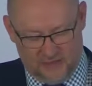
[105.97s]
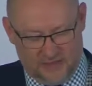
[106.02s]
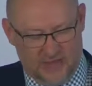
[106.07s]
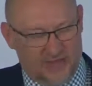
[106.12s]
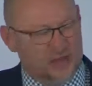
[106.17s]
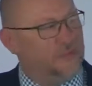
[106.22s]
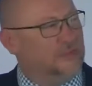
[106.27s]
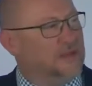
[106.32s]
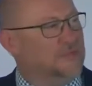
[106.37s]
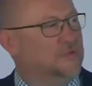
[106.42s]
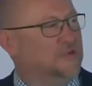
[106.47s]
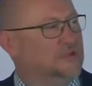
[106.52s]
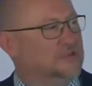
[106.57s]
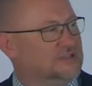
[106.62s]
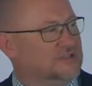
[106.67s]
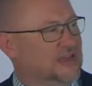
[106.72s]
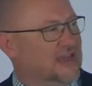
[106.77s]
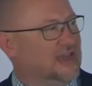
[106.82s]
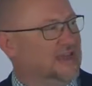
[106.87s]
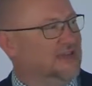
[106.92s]
The Ghana
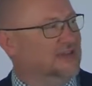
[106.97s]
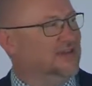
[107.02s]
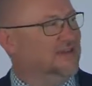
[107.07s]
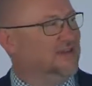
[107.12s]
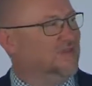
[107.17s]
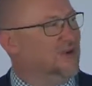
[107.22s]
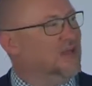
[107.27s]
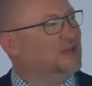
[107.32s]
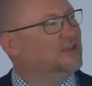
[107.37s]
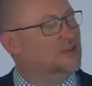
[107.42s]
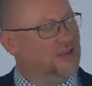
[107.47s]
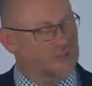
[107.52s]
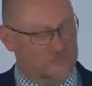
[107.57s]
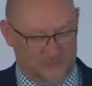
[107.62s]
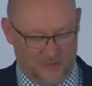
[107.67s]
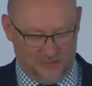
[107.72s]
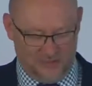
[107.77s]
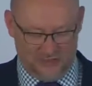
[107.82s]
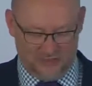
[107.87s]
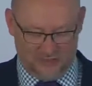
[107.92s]
people say
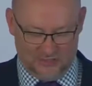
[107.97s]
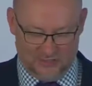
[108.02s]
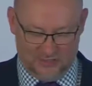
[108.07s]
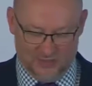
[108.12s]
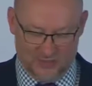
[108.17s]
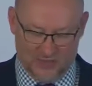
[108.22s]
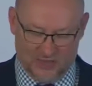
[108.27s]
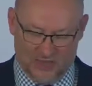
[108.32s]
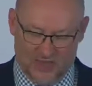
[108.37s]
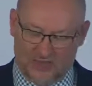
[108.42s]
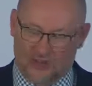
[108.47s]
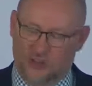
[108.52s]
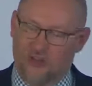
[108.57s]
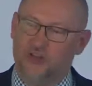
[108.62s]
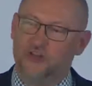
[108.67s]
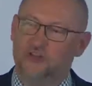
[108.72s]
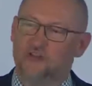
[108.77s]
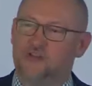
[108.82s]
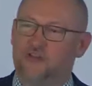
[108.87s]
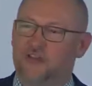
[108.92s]
welcome to Ghana
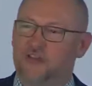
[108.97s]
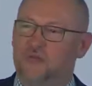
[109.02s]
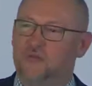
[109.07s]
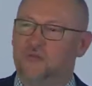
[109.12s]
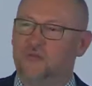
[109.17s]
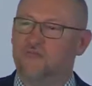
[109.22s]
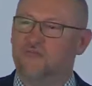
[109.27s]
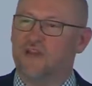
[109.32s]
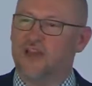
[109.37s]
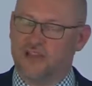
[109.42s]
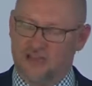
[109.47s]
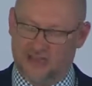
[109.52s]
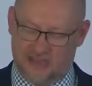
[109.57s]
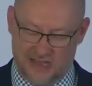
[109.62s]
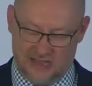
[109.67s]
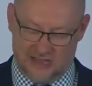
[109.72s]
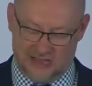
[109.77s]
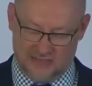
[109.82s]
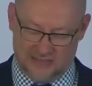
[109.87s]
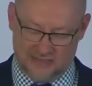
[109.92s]
country, and we
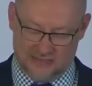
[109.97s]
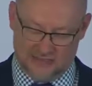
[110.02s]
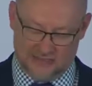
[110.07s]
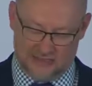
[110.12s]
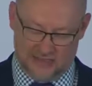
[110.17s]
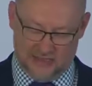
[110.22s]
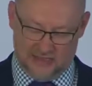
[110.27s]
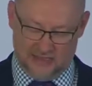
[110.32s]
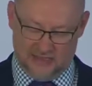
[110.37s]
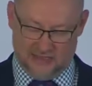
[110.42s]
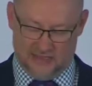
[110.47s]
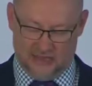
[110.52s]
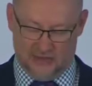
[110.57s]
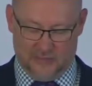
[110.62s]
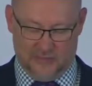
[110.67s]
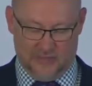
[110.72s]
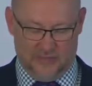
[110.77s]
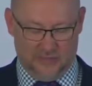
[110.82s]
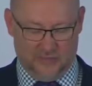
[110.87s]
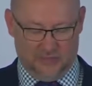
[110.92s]
recognise the
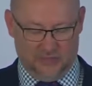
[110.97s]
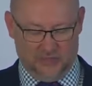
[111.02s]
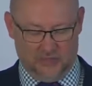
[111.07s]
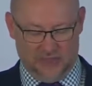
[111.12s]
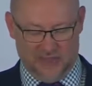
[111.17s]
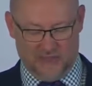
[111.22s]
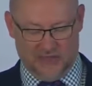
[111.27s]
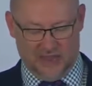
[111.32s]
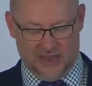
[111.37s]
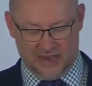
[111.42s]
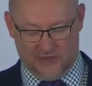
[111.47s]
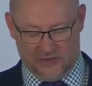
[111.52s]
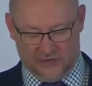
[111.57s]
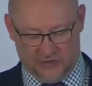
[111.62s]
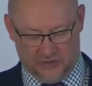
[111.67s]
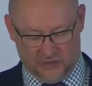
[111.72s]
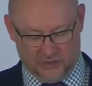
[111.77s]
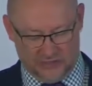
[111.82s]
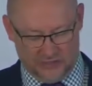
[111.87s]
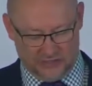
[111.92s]
Ghana people are the
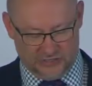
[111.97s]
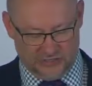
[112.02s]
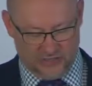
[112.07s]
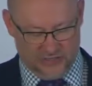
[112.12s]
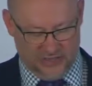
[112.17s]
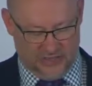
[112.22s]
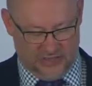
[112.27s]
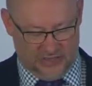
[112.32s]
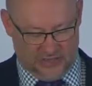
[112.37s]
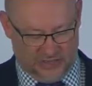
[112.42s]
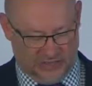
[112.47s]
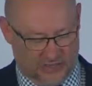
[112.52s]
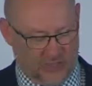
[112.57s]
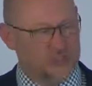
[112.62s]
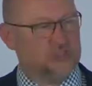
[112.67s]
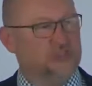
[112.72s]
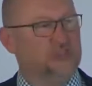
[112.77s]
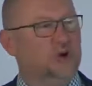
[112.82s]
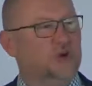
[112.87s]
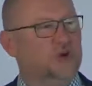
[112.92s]
landowners and the
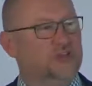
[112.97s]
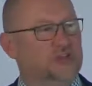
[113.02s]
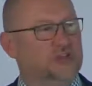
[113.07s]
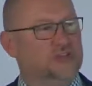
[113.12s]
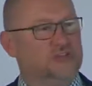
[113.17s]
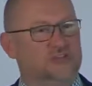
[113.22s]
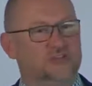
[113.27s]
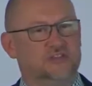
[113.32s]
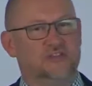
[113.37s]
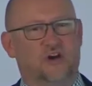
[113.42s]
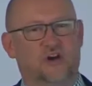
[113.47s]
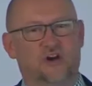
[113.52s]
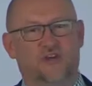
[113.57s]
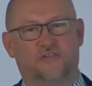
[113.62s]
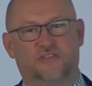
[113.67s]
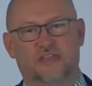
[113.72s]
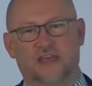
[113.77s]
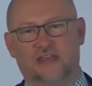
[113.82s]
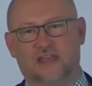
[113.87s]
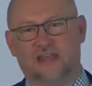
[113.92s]
custodians
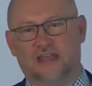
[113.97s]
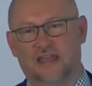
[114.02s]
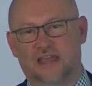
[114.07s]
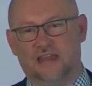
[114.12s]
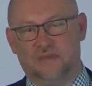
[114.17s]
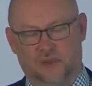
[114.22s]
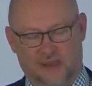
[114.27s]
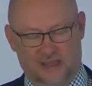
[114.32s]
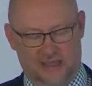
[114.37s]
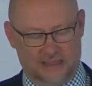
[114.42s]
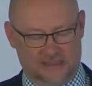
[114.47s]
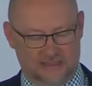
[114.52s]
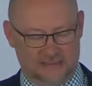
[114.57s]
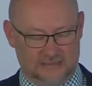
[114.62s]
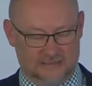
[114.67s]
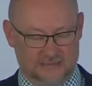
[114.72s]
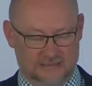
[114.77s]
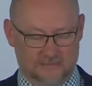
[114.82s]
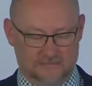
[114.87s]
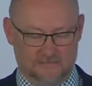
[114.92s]
of the Adelaide
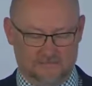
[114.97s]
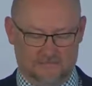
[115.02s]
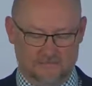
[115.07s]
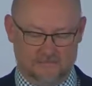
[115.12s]
Plains.